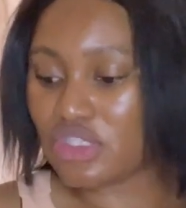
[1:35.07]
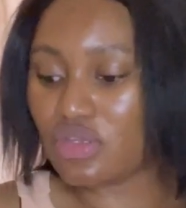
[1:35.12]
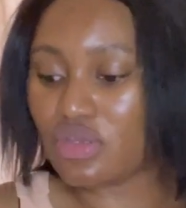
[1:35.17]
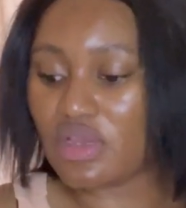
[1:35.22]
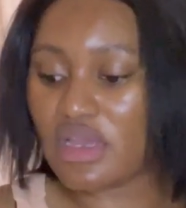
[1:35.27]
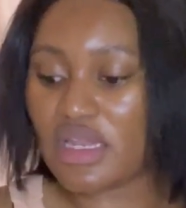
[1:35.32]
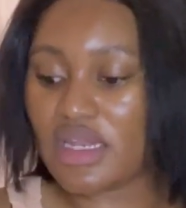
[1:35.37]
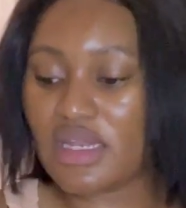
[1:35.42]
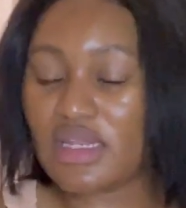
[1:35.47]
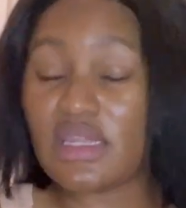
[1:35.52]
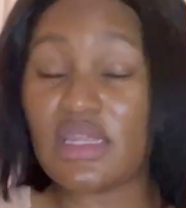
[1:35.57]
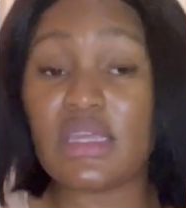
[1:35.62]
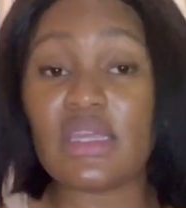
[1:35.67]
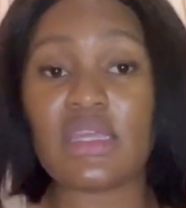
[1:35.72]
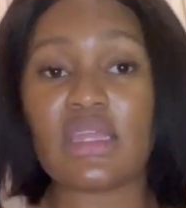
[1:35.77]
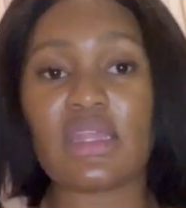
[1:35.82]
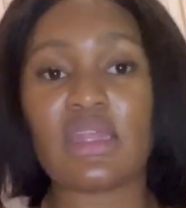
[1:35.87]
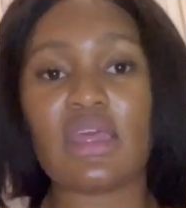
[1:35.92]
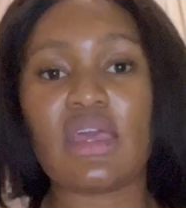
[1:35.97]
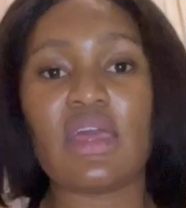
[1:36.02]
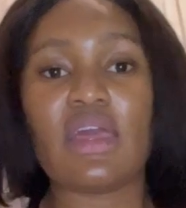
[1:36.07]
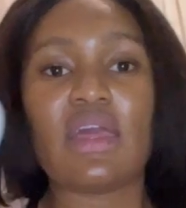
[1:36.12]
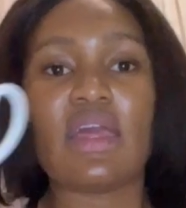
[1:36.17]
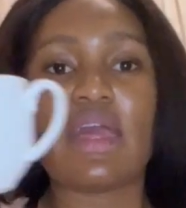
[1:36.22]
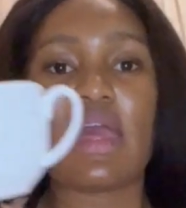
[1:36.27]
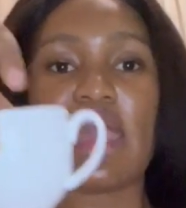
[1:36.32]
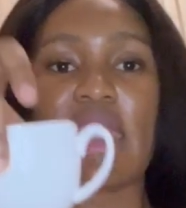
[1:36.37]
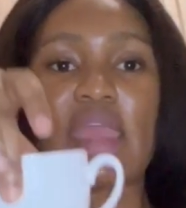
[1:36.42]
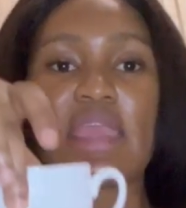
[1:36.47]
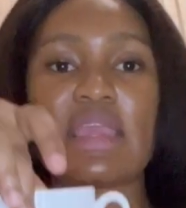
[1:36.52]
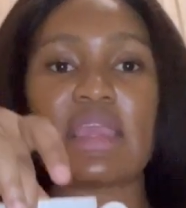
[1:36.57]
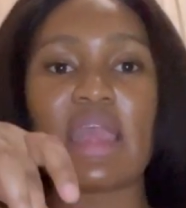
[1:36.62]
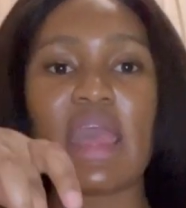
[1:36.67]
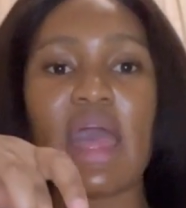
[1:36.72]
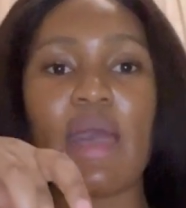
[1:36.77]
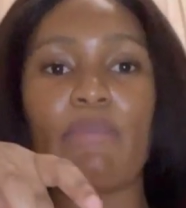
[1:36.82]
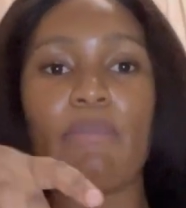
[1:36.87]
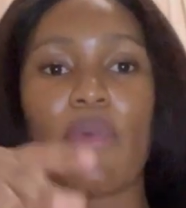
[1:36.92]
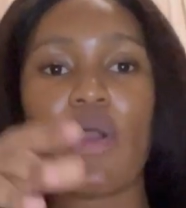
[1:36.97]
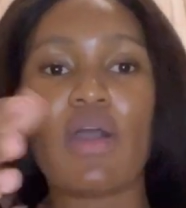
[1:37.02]
You're gonna need a
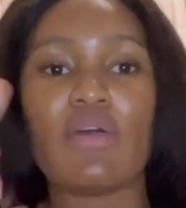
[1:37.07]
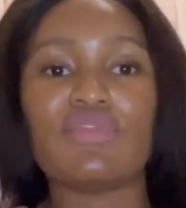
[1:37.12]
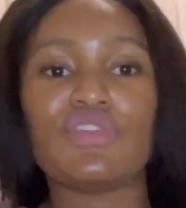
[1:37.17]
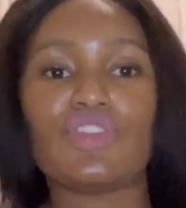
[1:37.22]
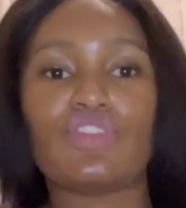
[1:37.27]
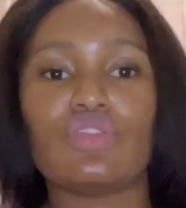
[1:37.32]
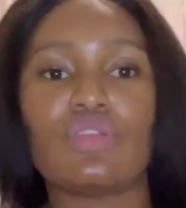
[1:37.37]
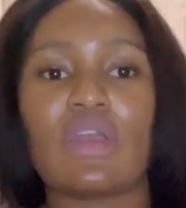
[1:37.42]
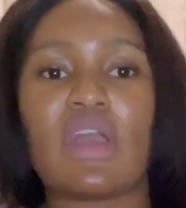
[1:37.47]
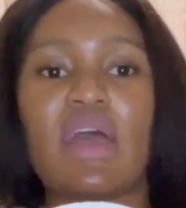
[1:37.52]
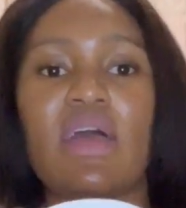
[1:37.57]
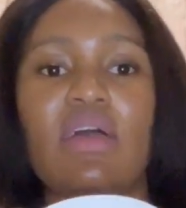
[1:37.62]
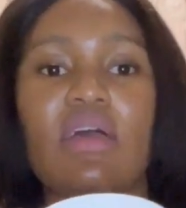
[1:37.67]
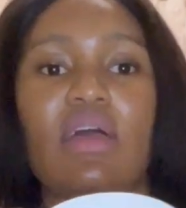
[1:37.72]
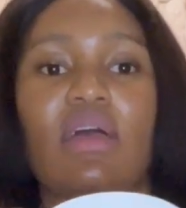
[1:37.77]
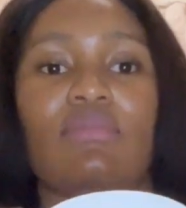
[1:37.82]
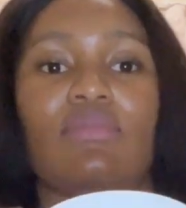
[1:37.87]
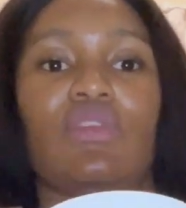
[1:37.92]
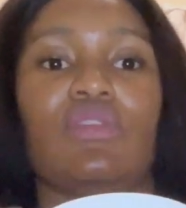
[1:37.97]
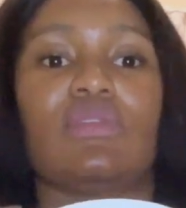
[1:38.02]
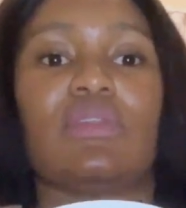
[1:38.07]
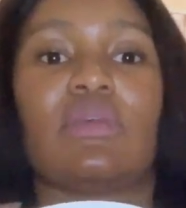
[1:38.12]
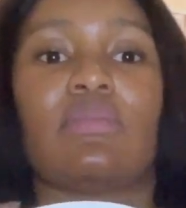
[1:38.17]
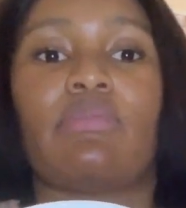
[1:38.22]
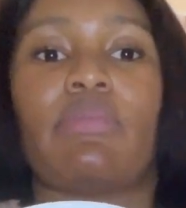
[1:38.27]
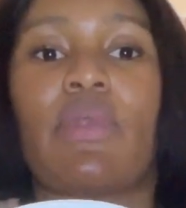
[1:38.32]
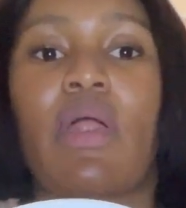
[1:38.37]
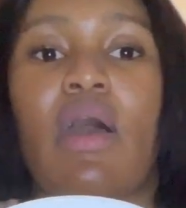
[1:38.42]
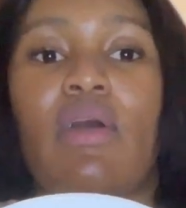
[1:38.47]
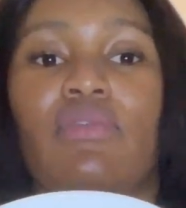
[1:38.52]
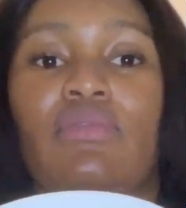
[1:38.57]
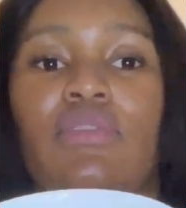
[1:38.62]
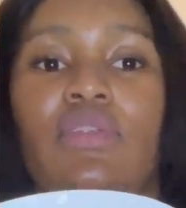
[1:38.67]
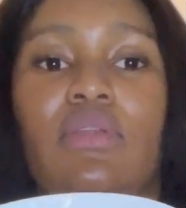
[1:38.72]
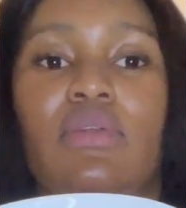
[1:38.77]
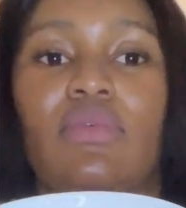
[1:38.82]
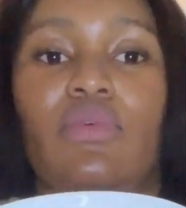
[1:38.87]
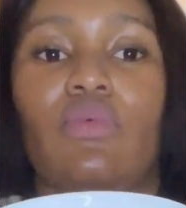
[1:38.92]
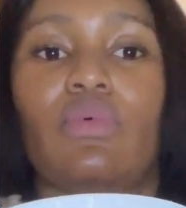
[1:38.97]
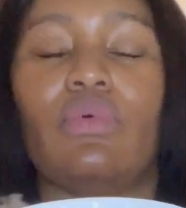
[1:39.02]
cup of sugar. I'm using brown.
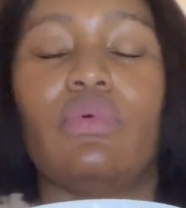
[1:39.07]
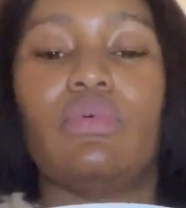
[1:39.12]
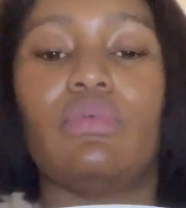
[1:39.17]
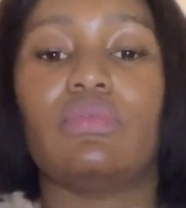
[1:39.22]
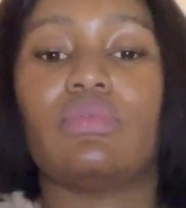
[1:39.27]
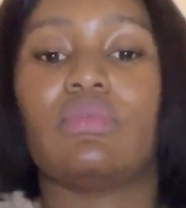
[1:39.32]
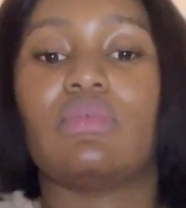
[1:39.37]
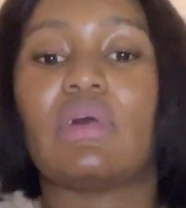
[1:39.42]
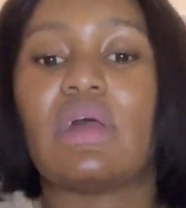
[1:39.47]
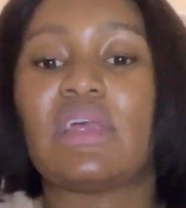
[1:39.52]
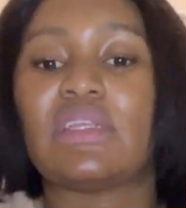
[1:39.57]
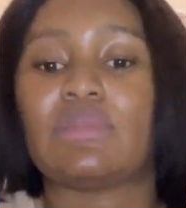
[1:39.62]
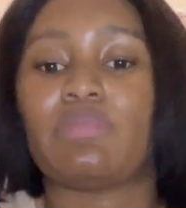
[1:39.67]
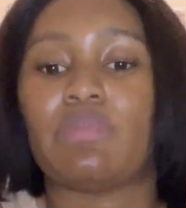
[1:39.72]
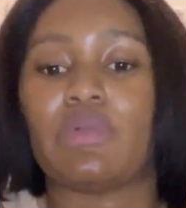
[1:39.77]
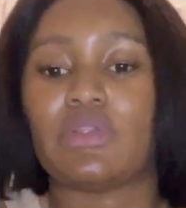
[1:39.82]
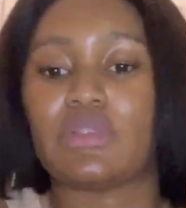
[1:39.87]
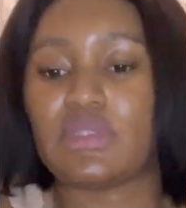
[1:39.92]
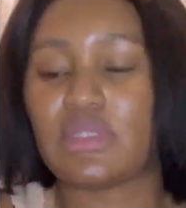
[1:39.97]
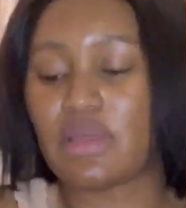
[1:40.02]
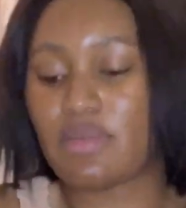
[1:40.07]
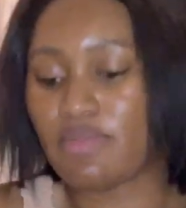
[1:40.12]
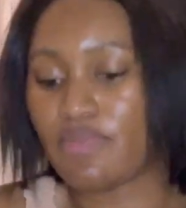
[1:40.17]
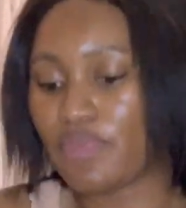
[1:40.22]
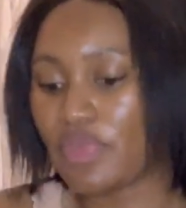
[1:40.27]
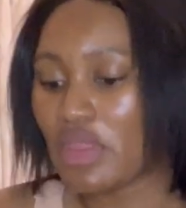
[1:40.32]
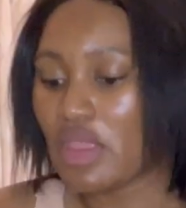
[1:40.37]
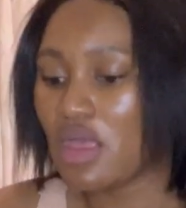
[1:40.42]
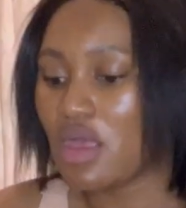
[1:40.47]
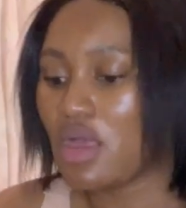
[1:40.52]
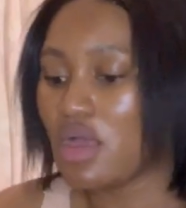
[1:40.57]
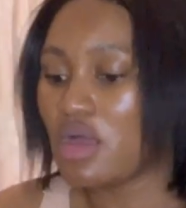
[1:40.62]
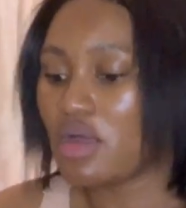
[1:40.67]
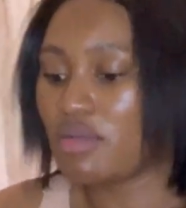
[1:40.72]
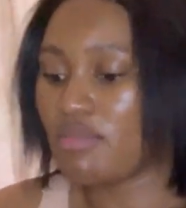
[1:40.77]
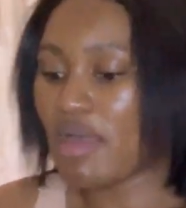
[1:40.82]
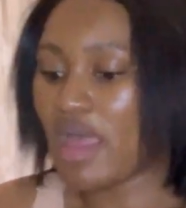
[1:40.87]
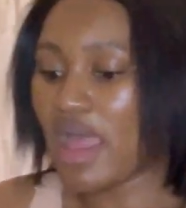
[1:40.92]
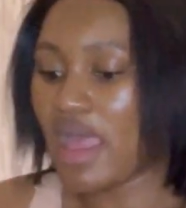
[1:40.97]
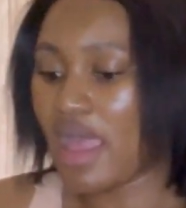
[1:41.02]
Ooh, I spilled some on
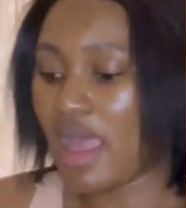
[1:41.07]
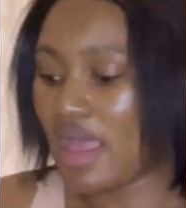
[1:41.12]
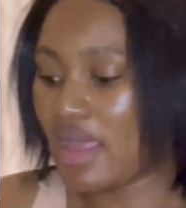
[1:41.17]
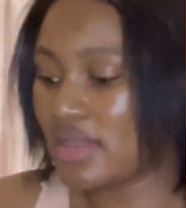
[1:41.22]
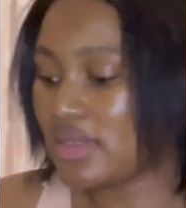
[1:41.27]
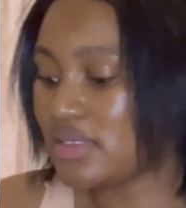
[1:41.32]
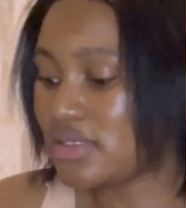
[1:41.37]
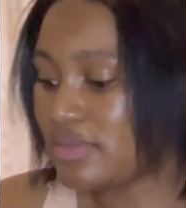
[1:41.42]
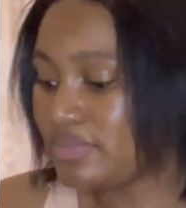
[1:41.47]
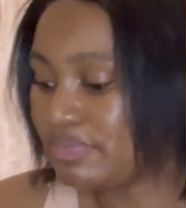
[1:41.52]
my hand.